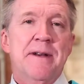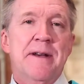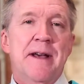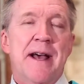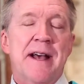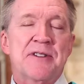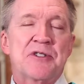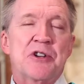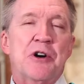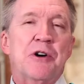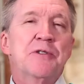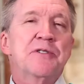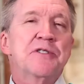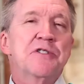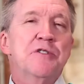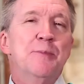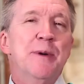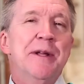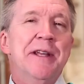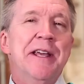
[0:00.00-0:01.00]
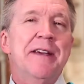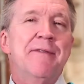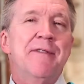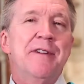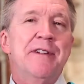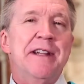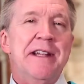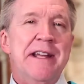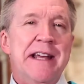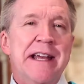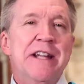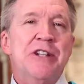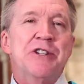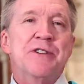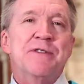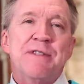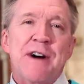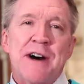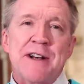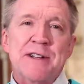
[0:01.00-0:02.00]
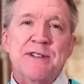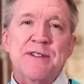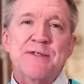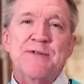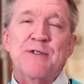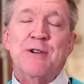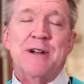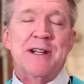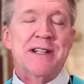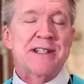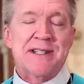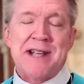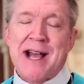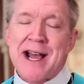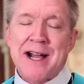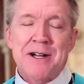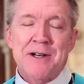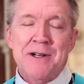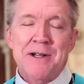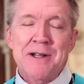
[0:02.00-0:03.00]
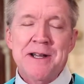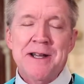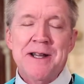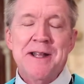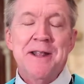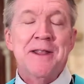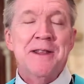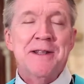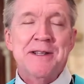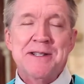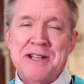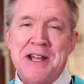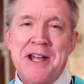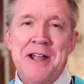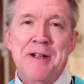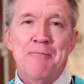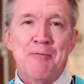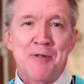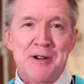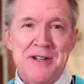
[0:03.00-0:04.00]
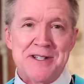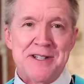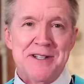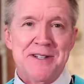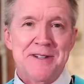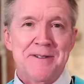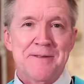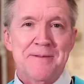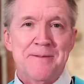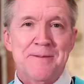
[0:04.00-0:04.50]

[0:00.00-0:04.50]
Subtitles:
has also been given to each of us for exactly the same reason.